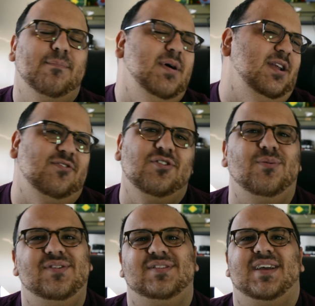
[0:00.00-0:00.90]
But it's
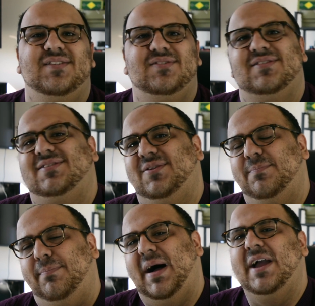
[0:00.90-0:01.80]
always nice to
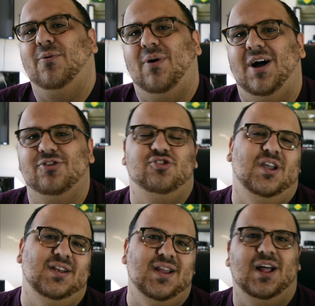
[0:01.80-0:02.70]
buy a watch
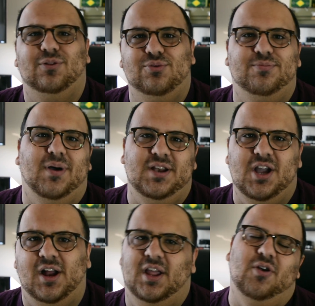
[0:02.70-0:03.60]
and not lose money
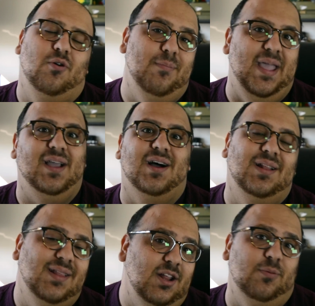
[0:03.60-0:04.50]
on it or make a
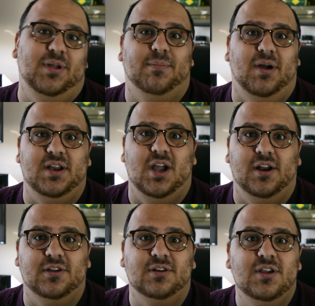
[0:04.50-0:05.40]
little bit of money
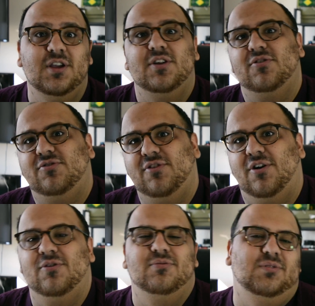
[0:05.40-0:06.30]
on it.
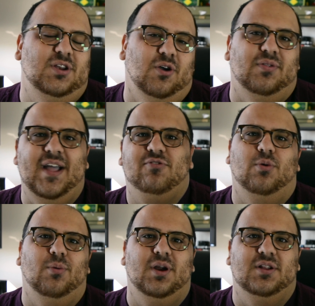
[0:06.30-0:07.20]
So, that's
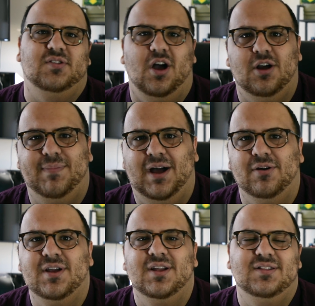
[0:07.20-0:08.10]
what we're going to talk about
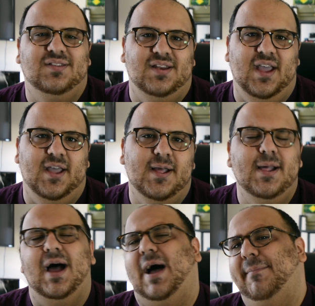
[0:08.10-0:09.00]
today.
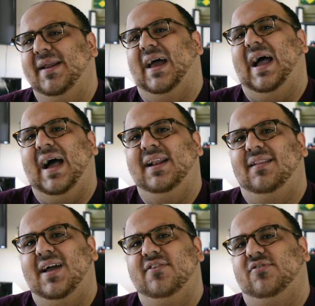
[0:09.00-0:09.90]
I'm going to
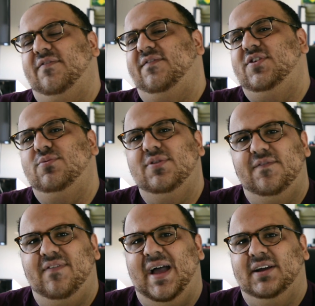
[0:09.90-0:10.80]
analyze a few of the
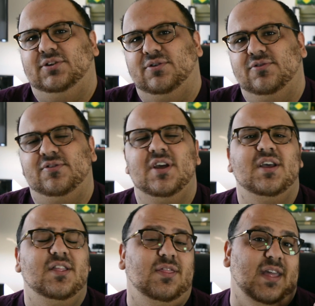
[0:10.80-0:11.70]
factors
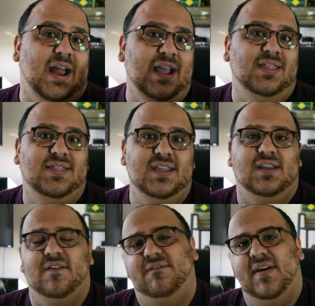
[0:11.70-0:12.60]
that I
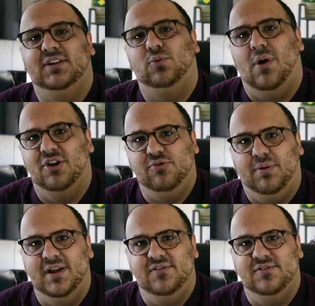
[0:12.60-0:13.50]
think affect watch
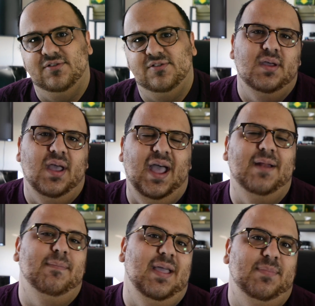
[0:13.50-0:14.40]
prices,
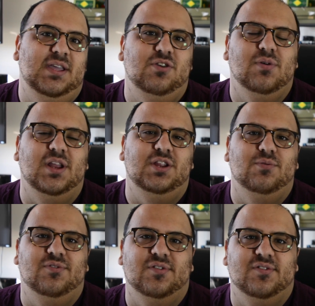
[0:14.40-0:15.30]
and maybe you can
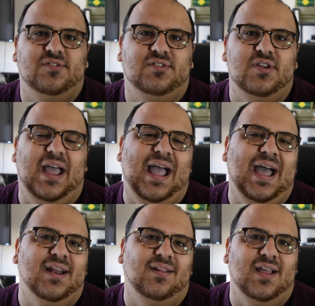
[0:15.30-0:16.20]
use this to
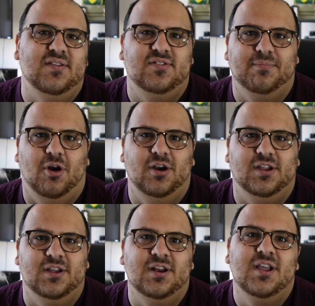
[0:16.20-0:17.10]
analyze the
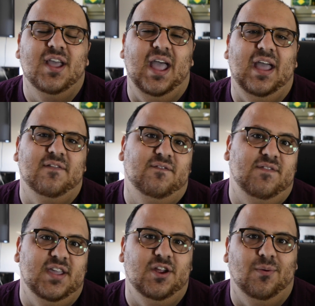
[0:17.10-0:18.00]
market and
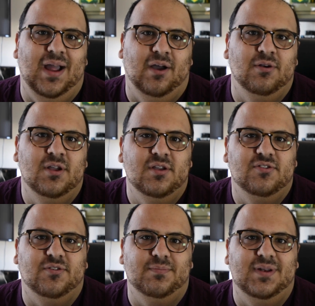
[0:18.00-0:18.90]
figure out
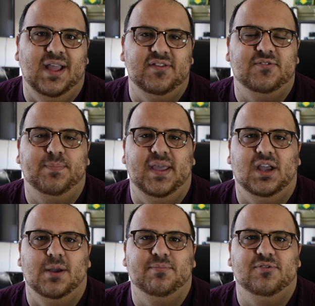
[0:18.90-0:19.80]
some nice
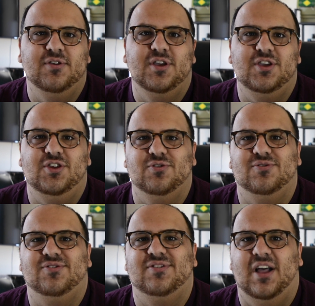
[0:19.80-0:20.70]
pickups
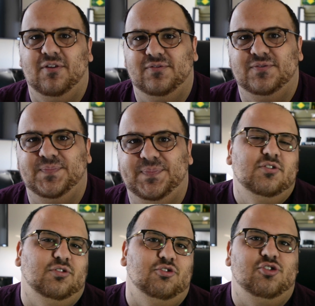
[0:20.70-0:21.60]
yourself.
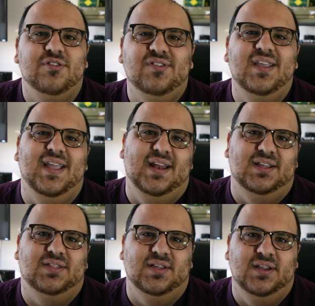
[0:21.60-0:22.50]
So just like
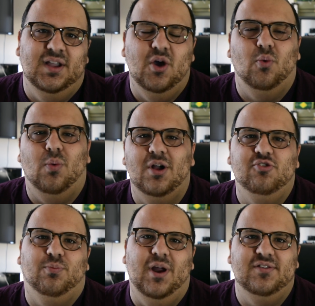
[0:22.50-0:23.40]
anything,
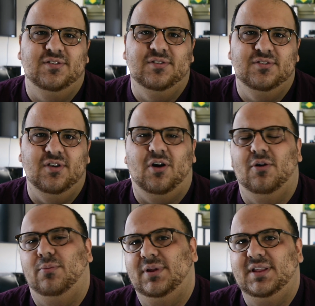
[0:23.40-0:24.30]
watch prices are
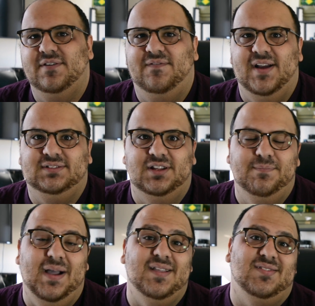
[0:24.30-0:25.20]
really affected
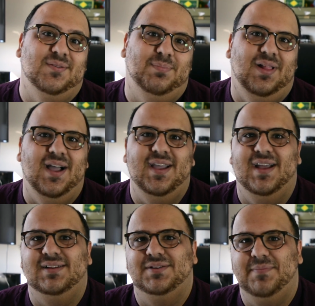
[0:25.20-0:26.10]
by supply
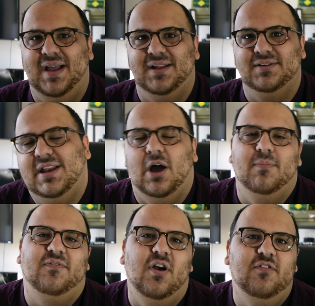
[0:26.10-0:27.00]
and demand. Now, I'm
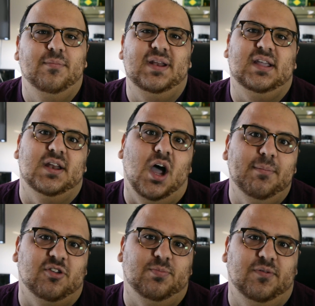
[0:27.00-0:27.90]
far from an
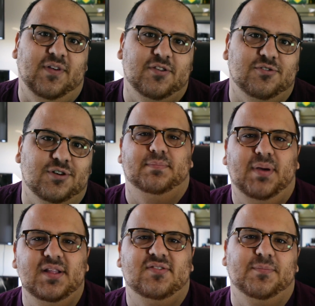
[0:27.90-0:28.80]
economics professor,
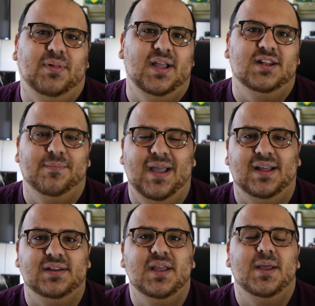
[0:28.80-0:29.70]
but supply and
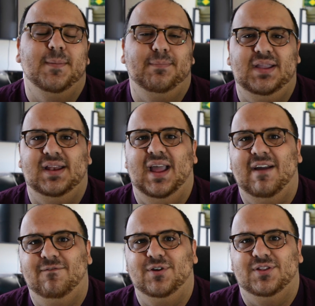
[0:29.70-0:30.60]
demand mean
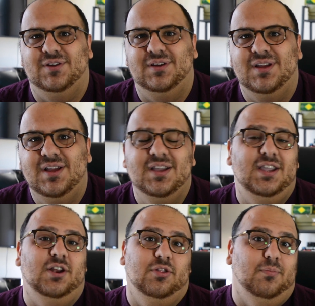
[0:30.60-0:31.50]
everything.
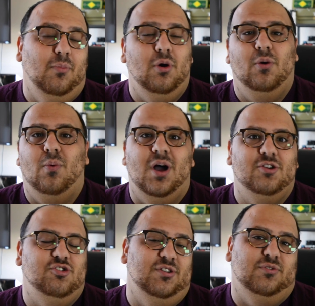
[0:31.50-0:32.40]
The more a
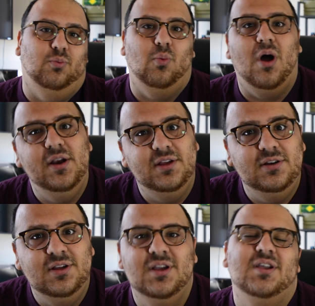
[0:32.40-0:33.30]
watch is
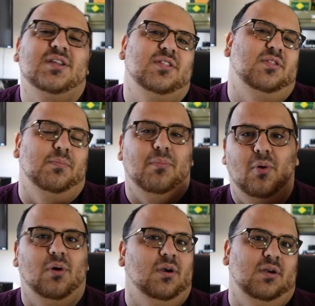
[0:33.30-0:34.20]
wanted, the
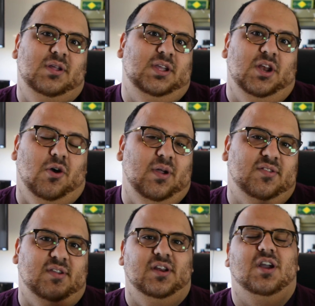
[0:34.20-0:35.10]
more,
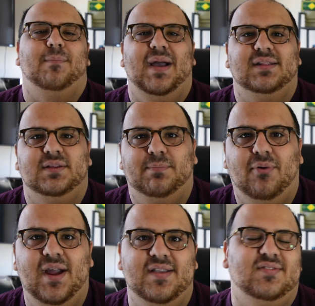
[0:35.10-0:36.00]
it's going to command in
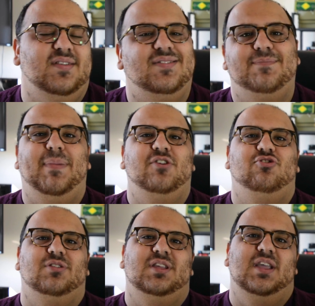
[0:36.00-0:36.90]
price,
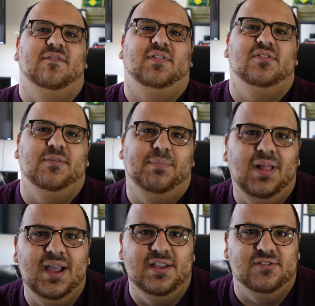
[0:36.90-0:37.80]
especially if the
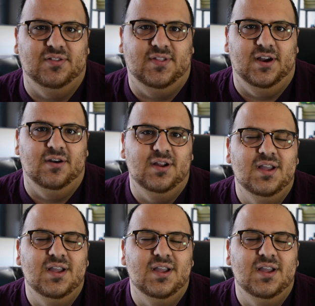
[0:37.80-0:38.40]
supply isn't there.